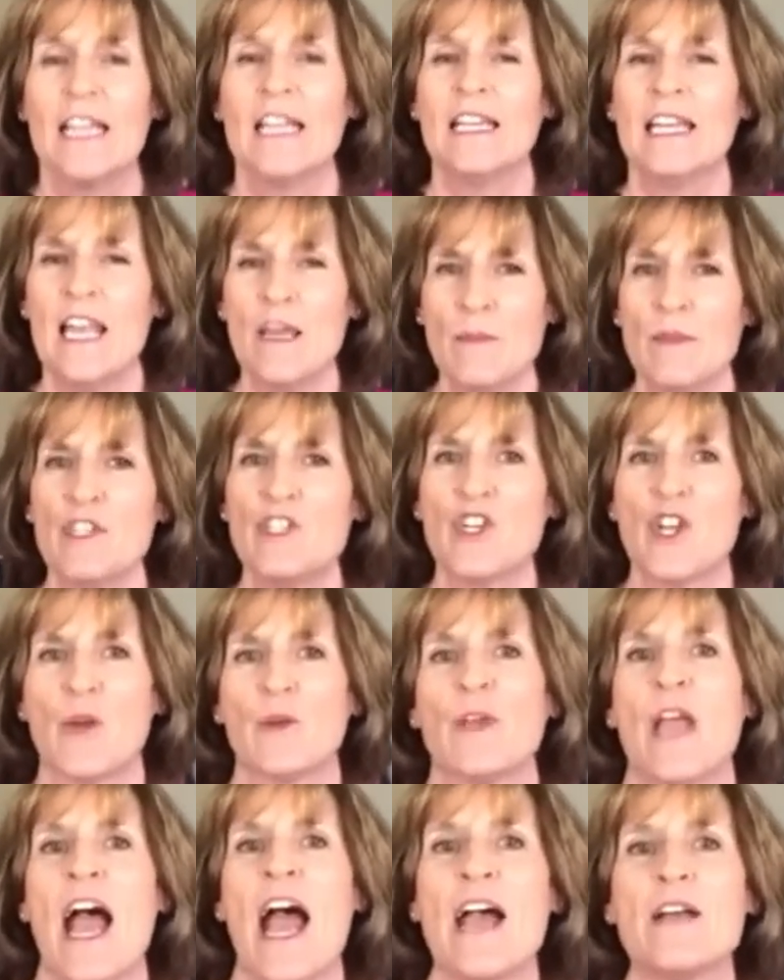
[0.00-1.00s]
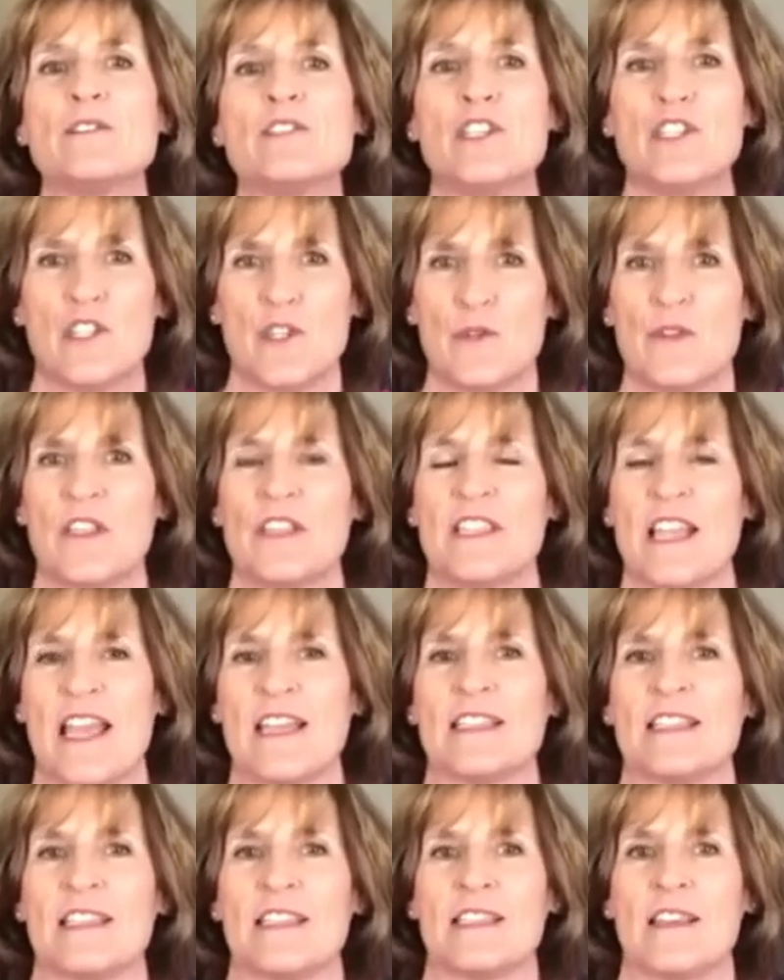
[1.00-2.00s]
Let me show you how to do this
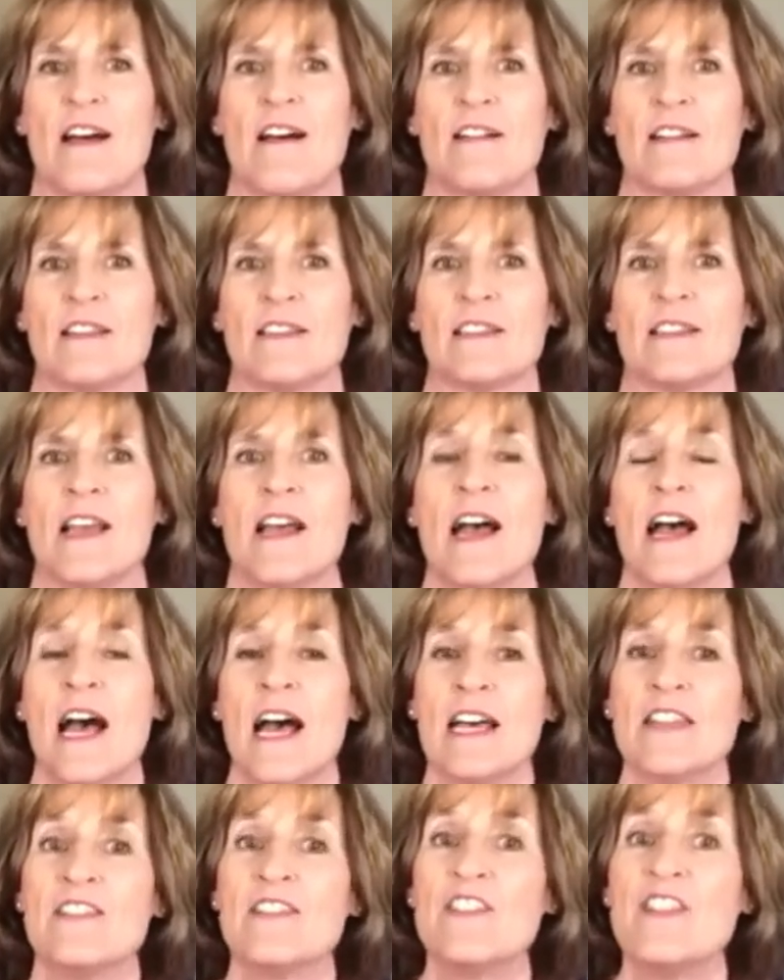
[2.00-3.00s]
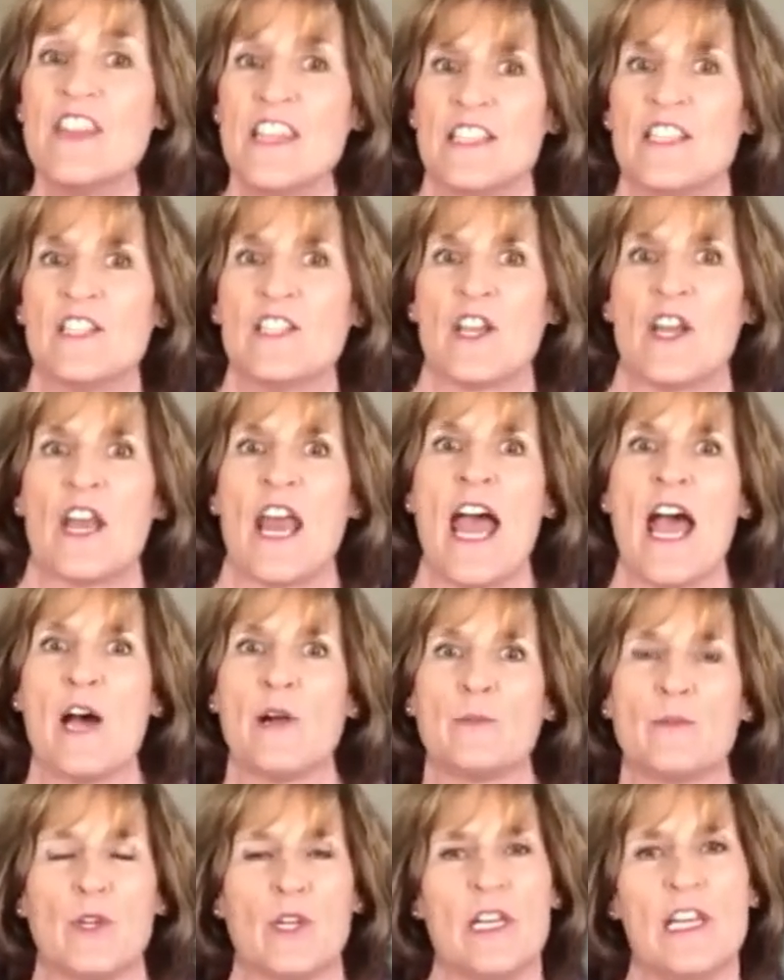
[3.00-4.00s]
exercise, and this is going to
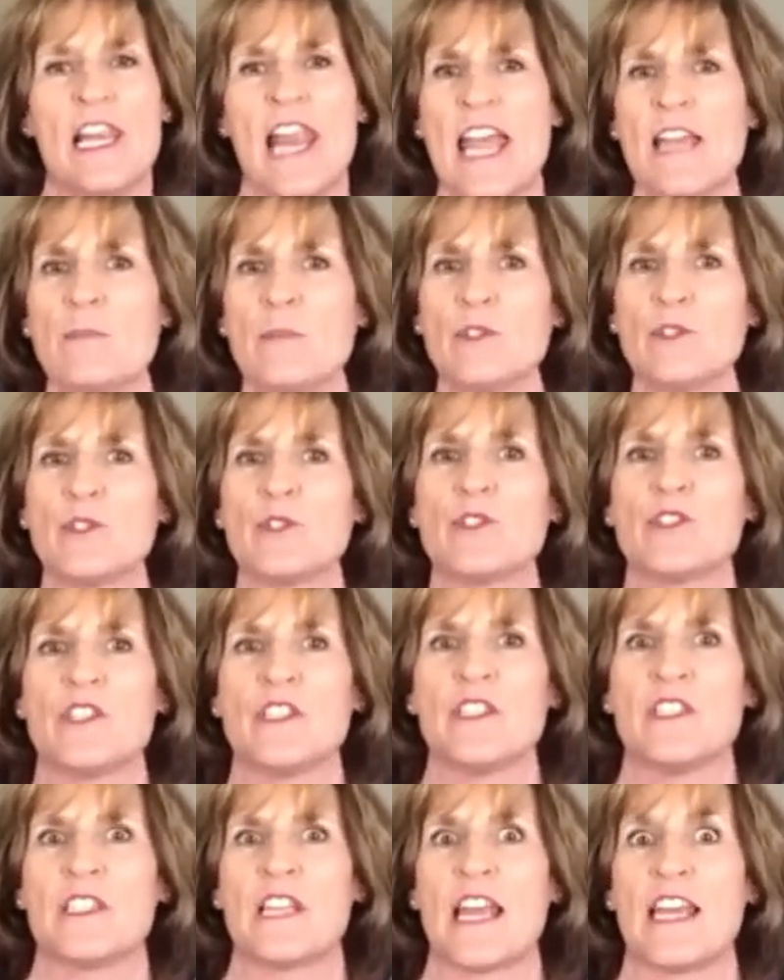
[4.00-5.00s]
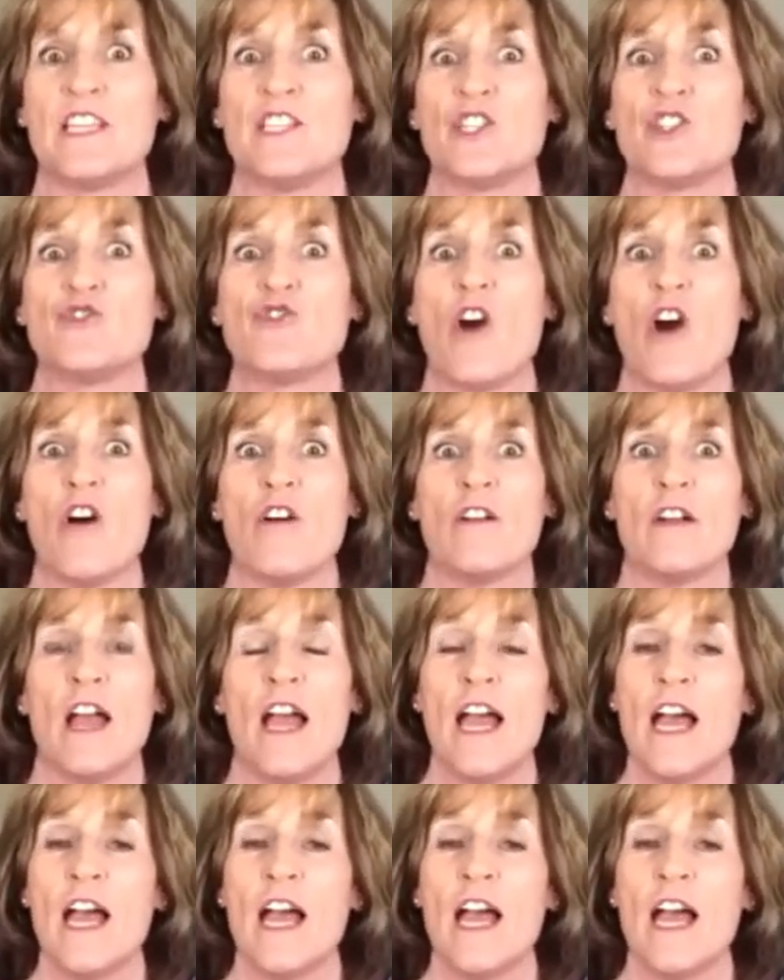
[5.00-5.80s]
help your leg muscles to stay strong,